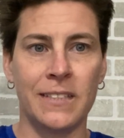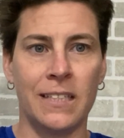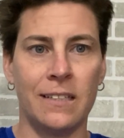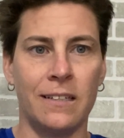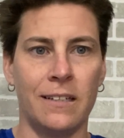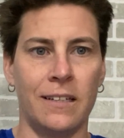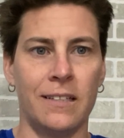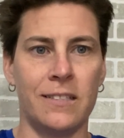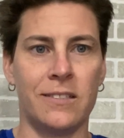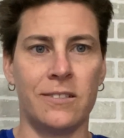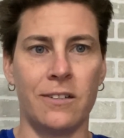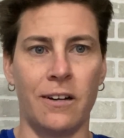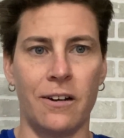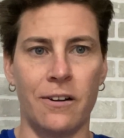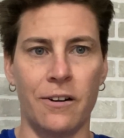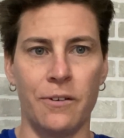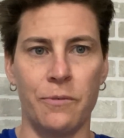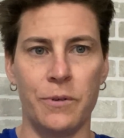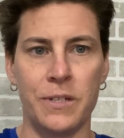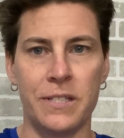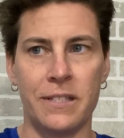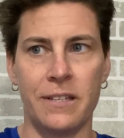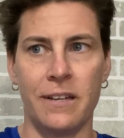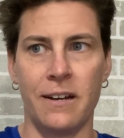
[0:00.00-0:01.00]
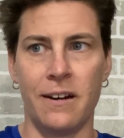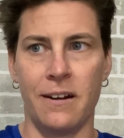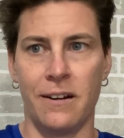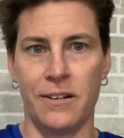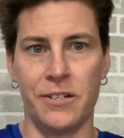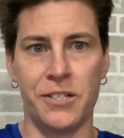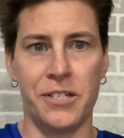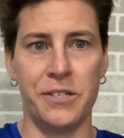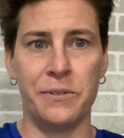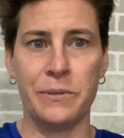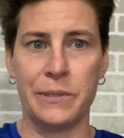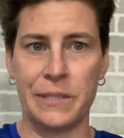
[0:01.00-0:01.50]
His daughter was there, and
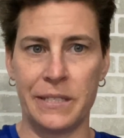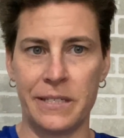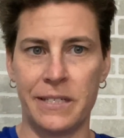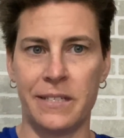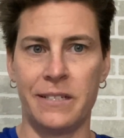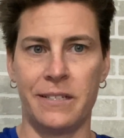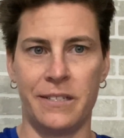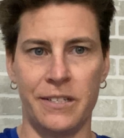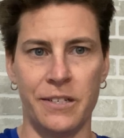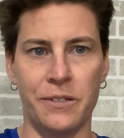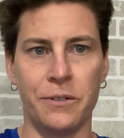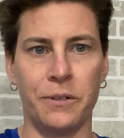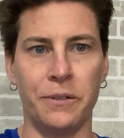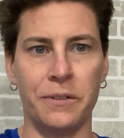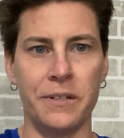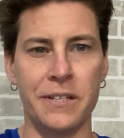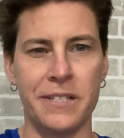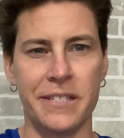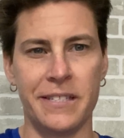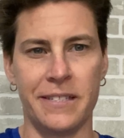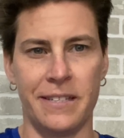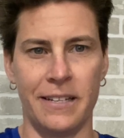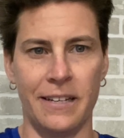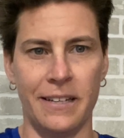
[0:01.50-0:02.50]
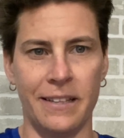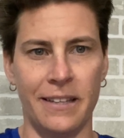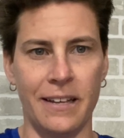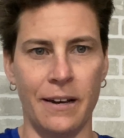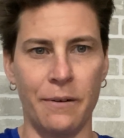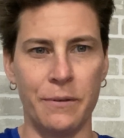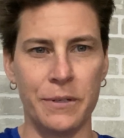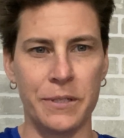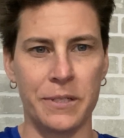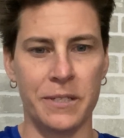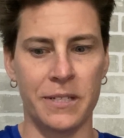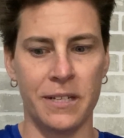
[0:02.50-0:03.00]
she told us that
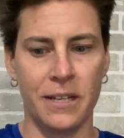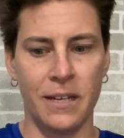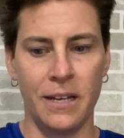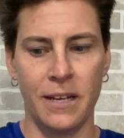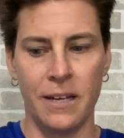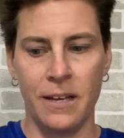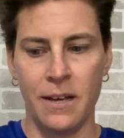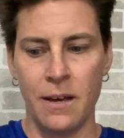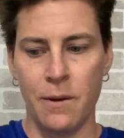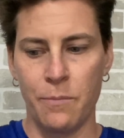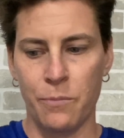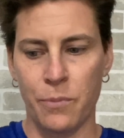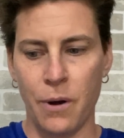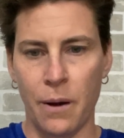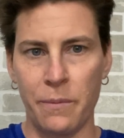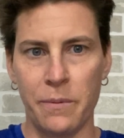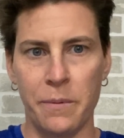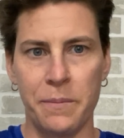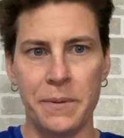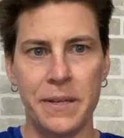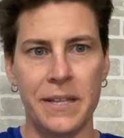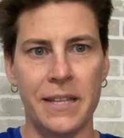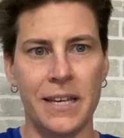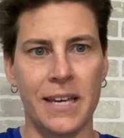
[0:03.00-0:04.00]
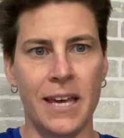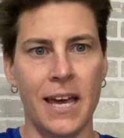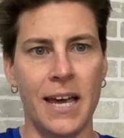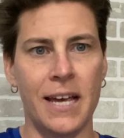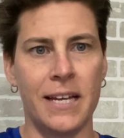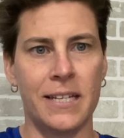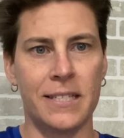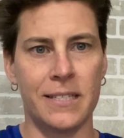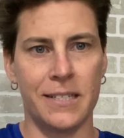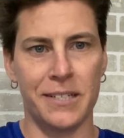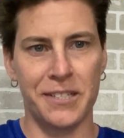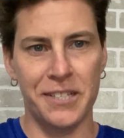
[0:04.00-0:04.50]
was probably the
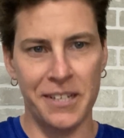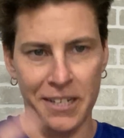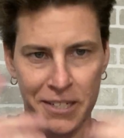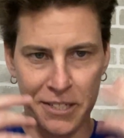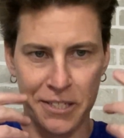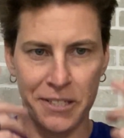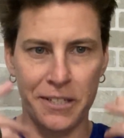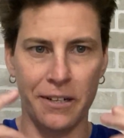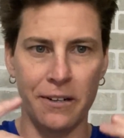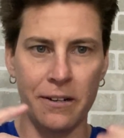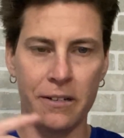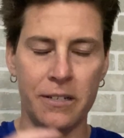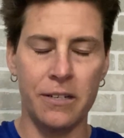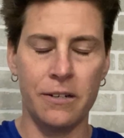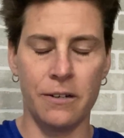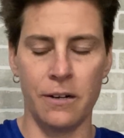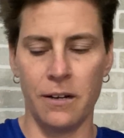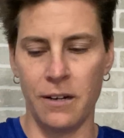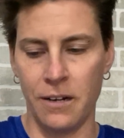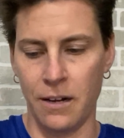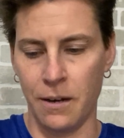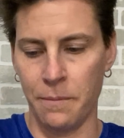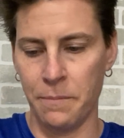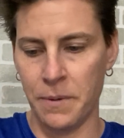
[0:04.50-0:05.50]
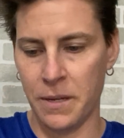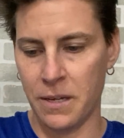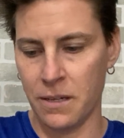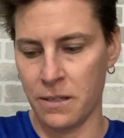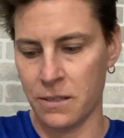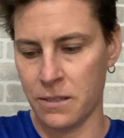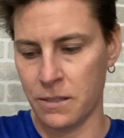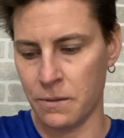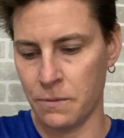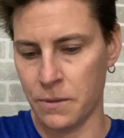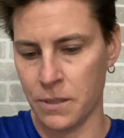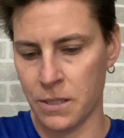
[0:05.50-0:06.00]
case, and she actually started tearing up
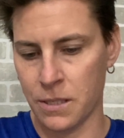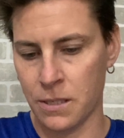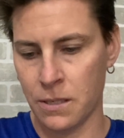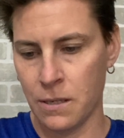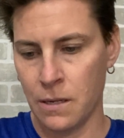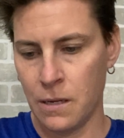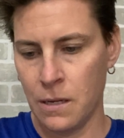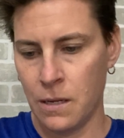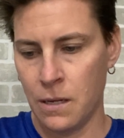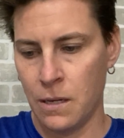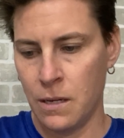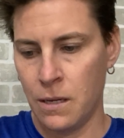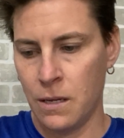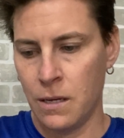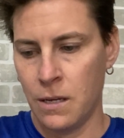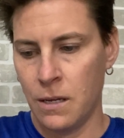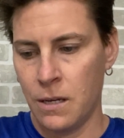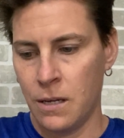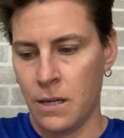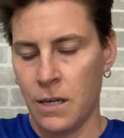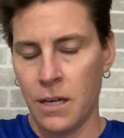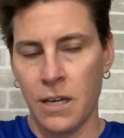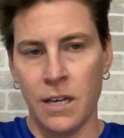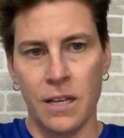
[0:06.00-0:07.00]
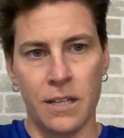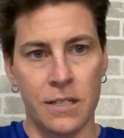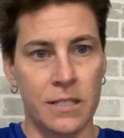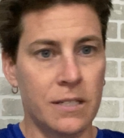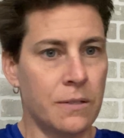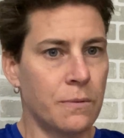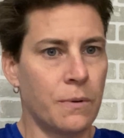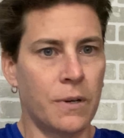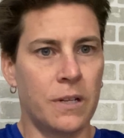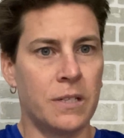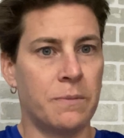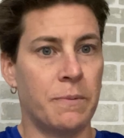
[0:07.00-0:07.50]
because this is
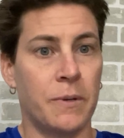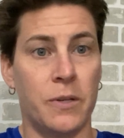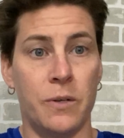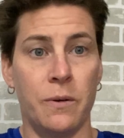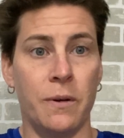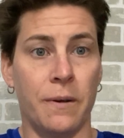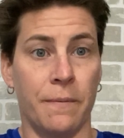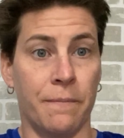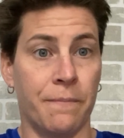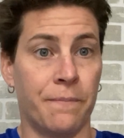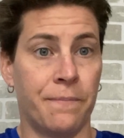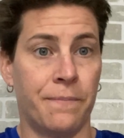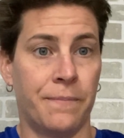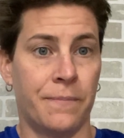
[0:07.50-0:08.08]
what he's been doing.